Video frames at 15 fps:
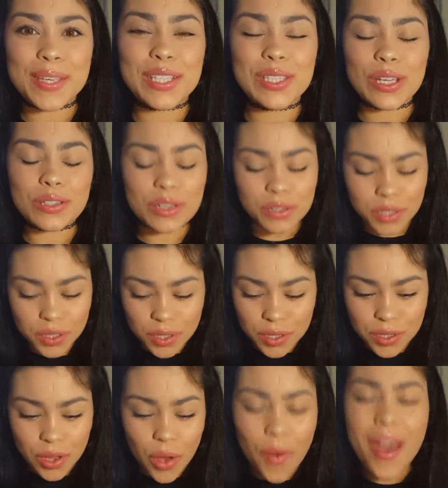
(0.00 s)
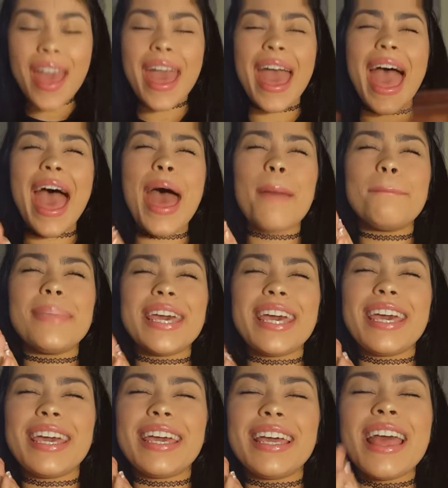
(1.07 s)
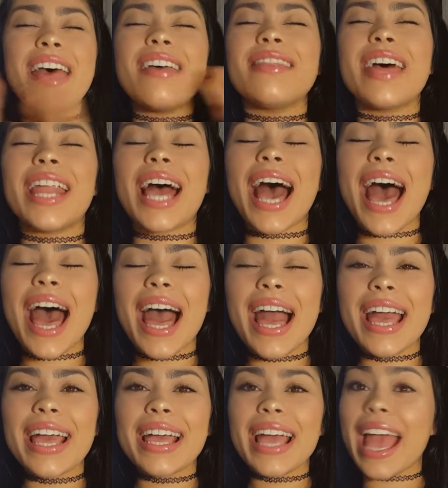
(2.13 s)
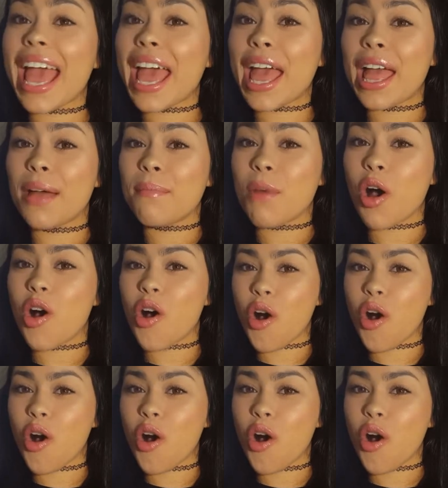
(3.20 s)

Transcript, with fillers: so happy that I am